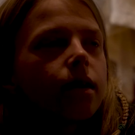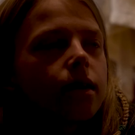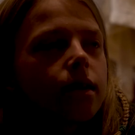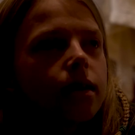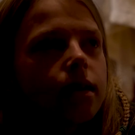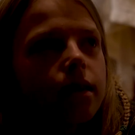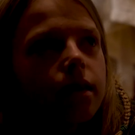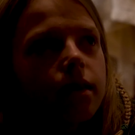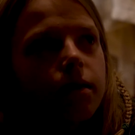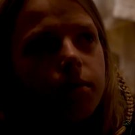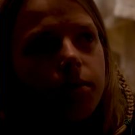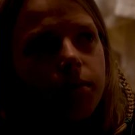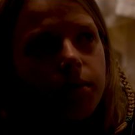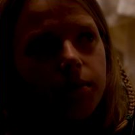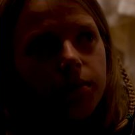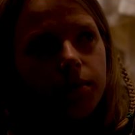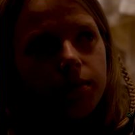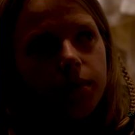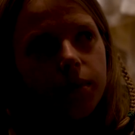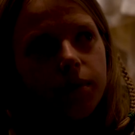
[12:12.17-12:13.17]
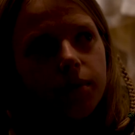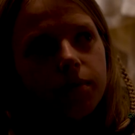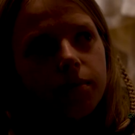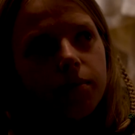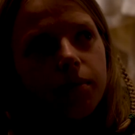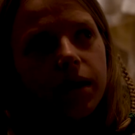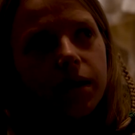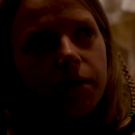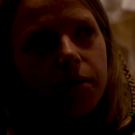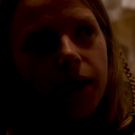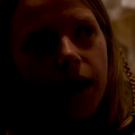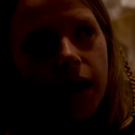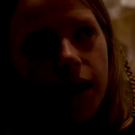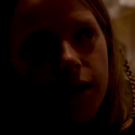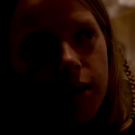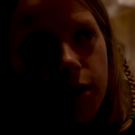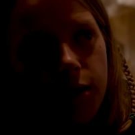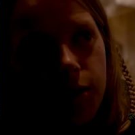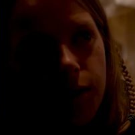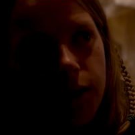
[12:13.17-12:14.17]
the Big
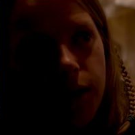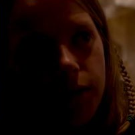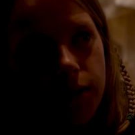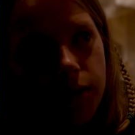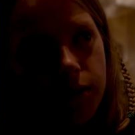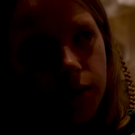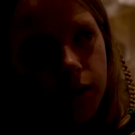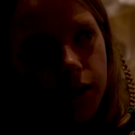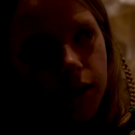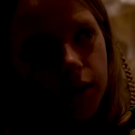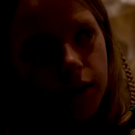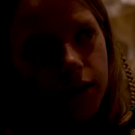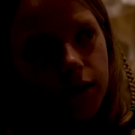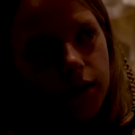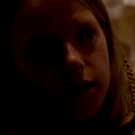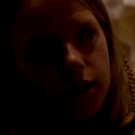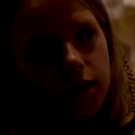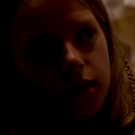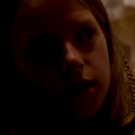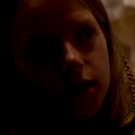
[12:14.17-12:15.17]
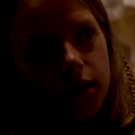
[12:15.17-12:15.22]
Bang Theory is